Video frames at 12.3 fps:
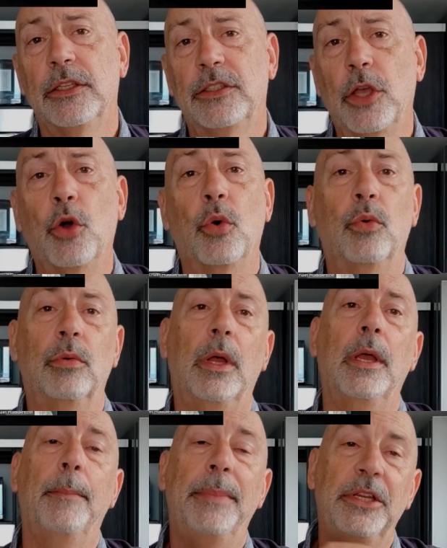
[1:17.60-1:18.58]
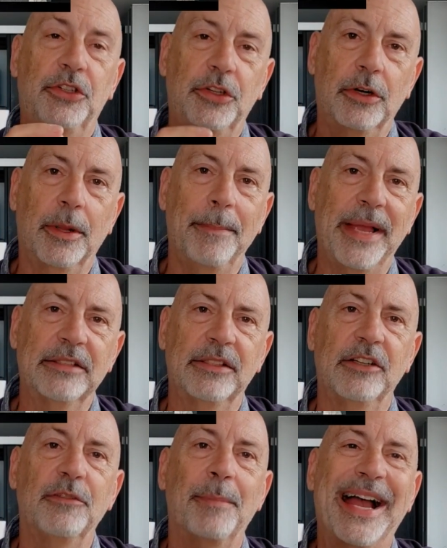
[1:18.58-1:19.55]
So be sure to
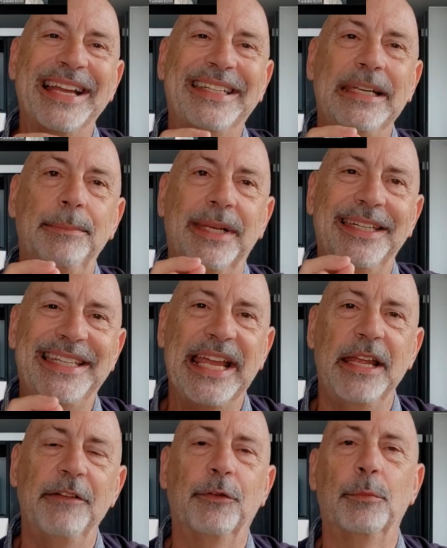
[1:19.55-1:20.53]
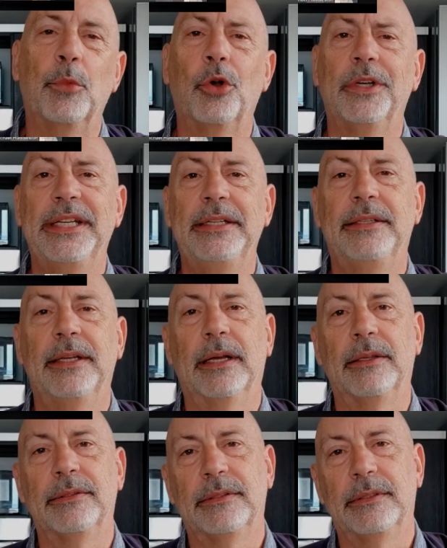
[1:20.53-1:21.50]
message my team today for more
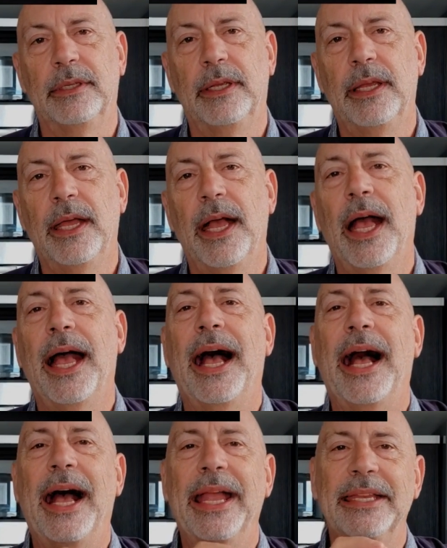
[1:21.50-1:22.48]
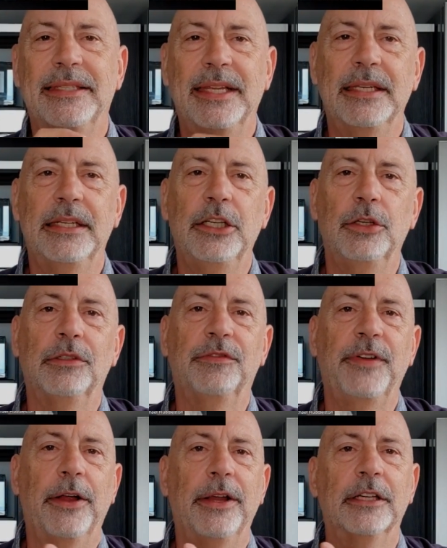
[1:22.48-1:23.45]
details. I intend to use
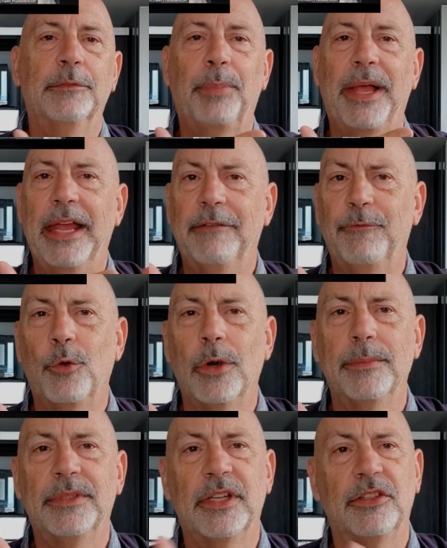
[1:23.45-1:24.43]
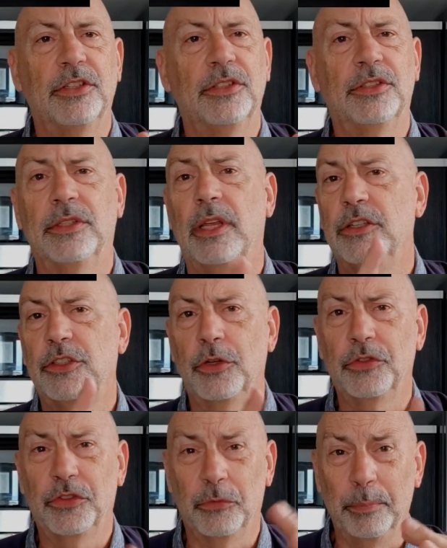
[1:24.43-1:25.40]
various platforms such as
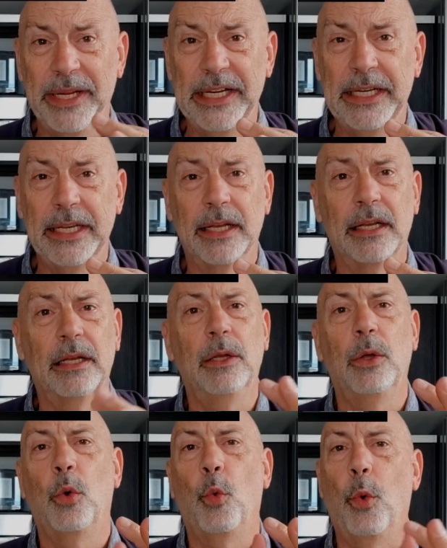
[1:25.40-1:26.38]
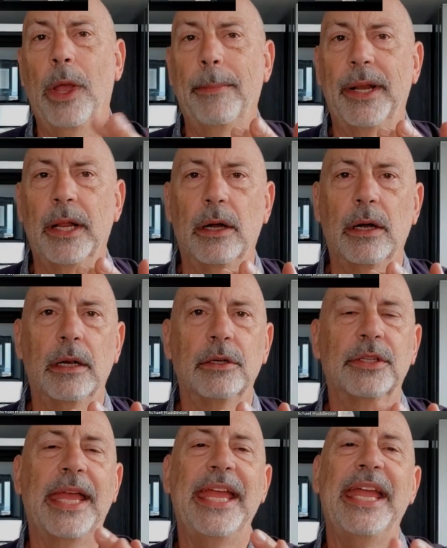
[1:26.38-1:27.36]
social media,
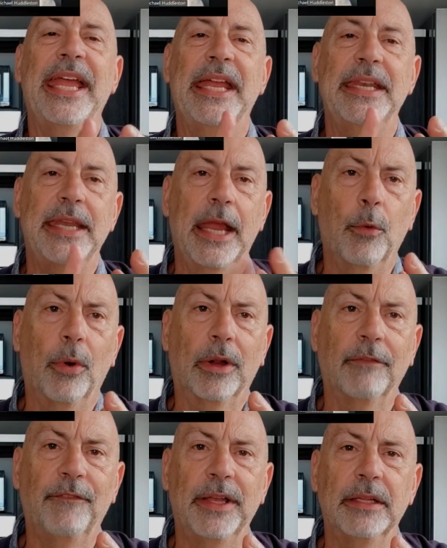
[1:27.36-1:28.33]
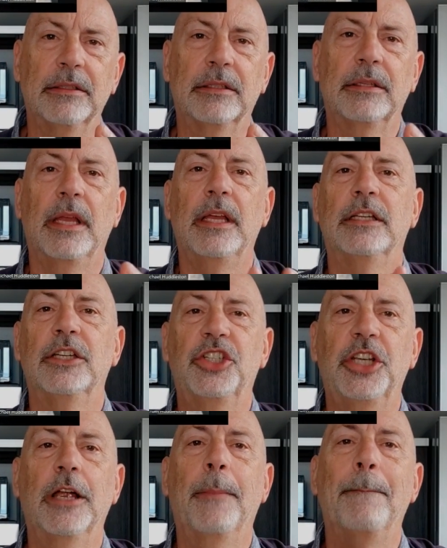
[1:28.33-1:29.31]
webinars, and network events to
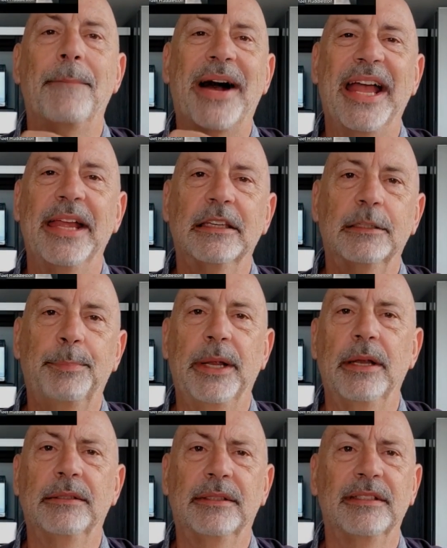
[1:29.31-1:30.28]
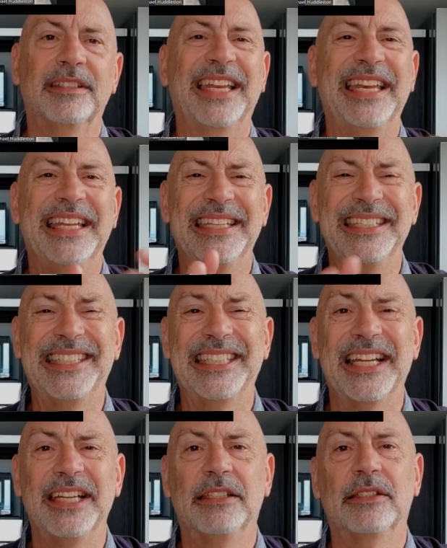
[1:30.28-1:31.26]
share my experiences and
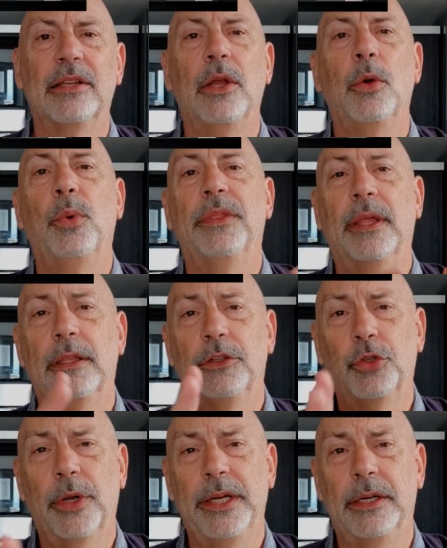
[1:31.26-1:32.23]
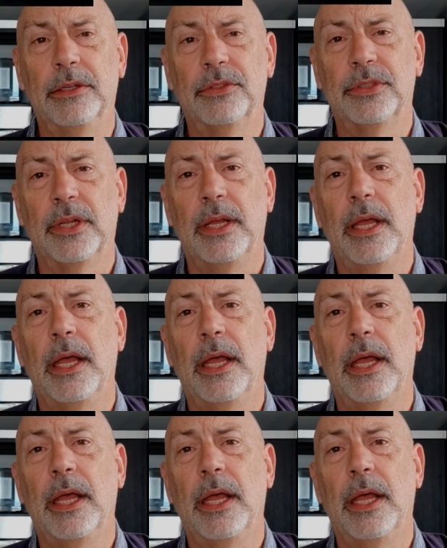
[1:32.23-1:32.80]
insights with other traders.